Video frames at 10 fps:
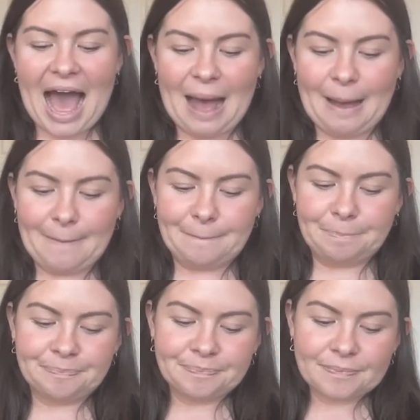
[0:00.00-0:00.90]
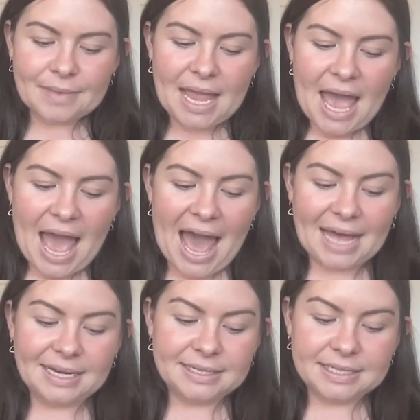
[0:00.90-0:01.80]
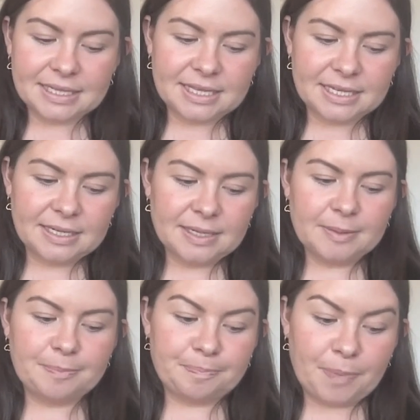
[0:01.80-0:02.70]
Um, and the